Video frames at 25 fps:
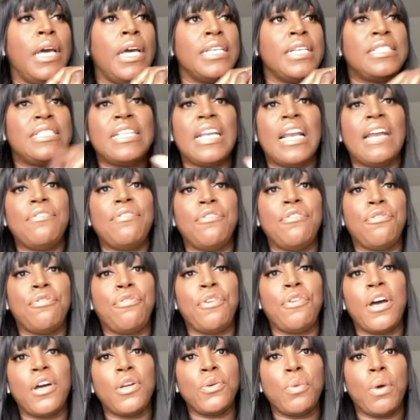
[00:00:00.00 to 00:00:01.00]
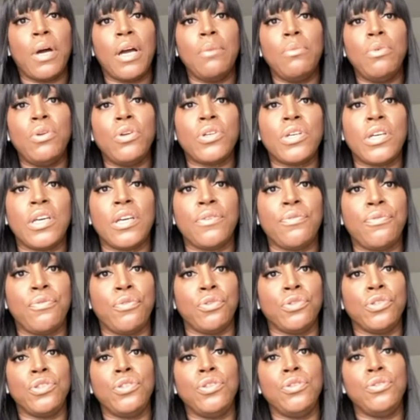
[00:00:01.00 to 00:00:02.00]
Still haven't found what I'm looking
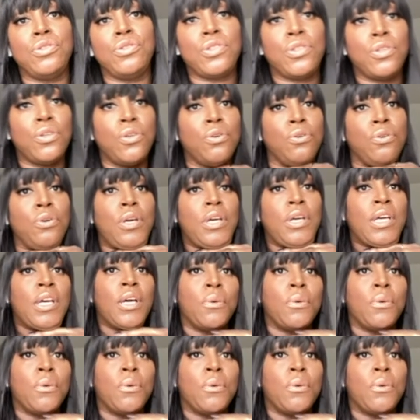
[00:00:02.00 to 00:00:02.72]
for. You too.